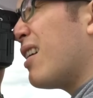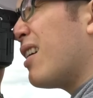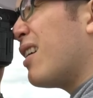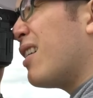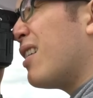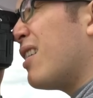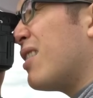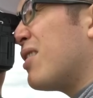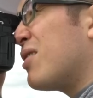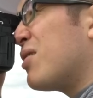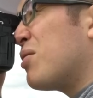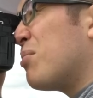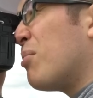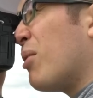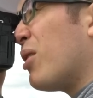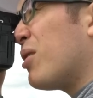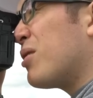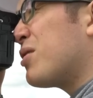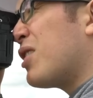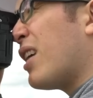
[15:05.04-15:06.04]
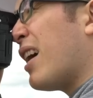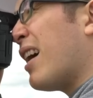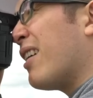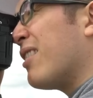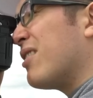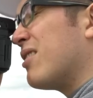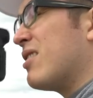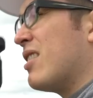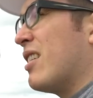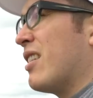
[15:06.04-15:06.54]
And his small
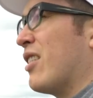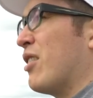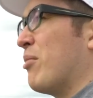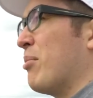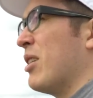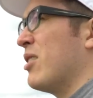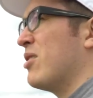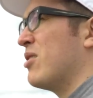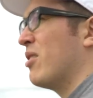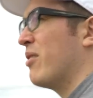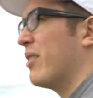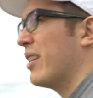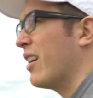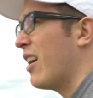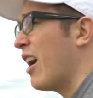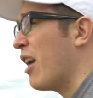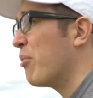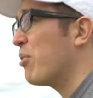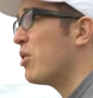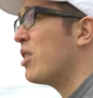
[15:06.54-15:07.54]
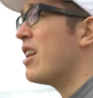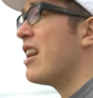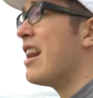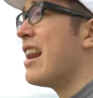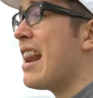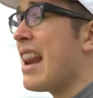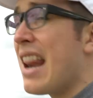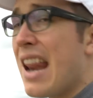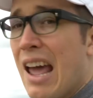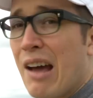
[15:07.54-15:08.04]
child sitting on a bench over there. I would
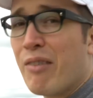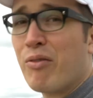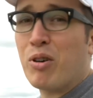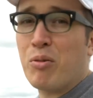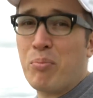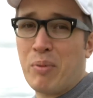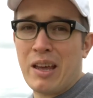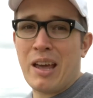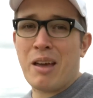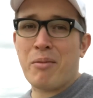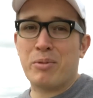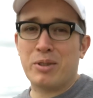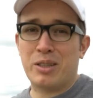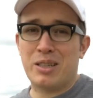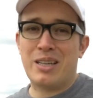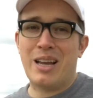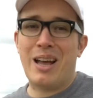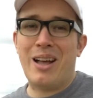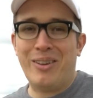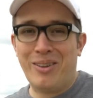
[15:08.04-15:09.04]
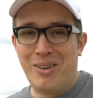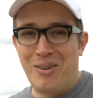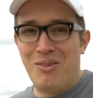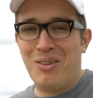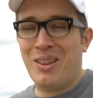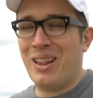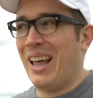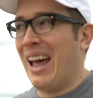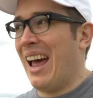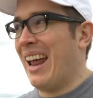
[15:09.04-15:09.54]
never be able to tell you
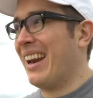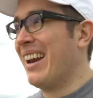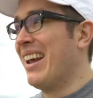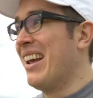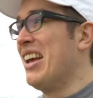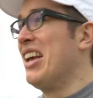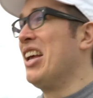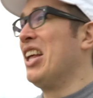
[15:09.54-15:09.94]
that